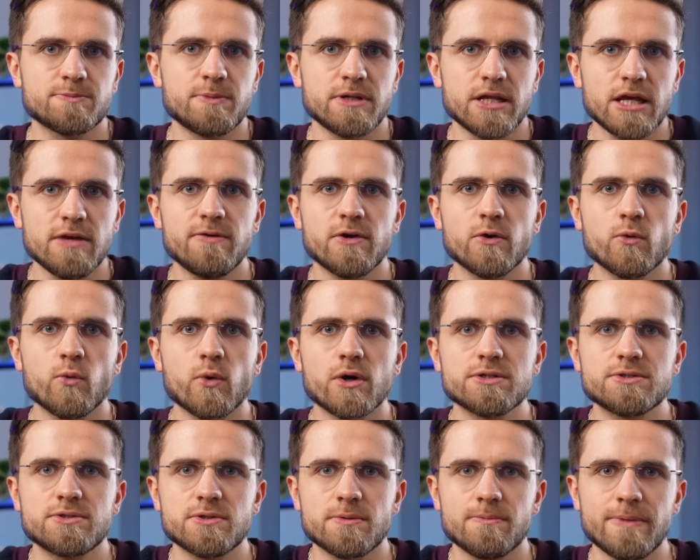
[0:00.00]
but if you
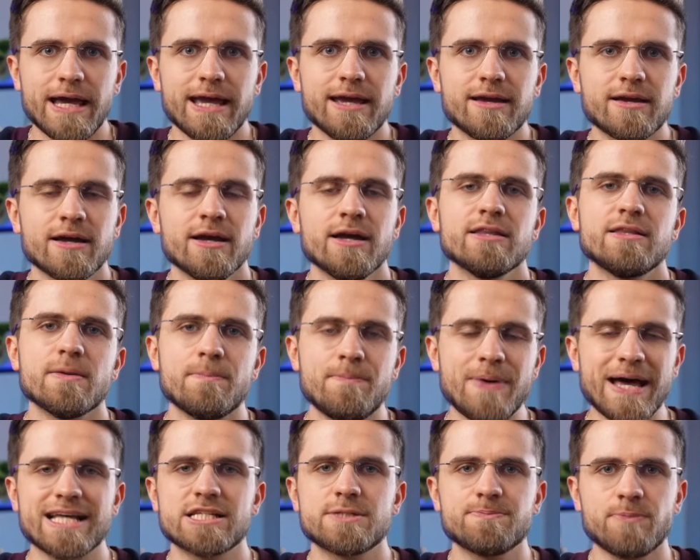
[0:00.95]
want to make the
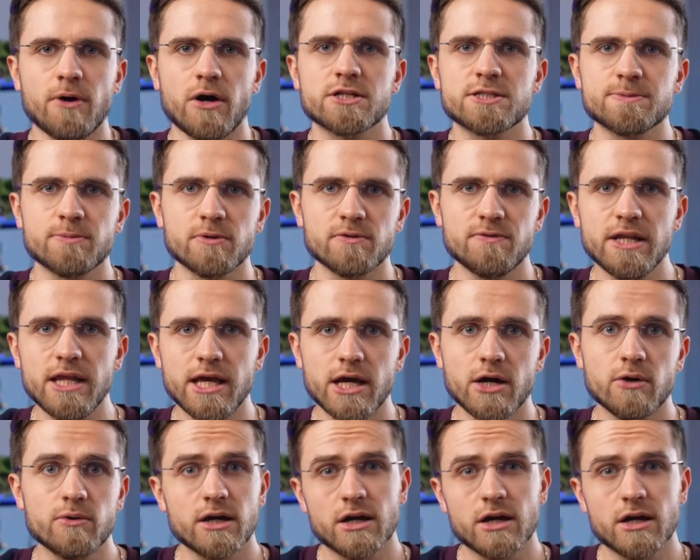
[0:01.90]
best possible video,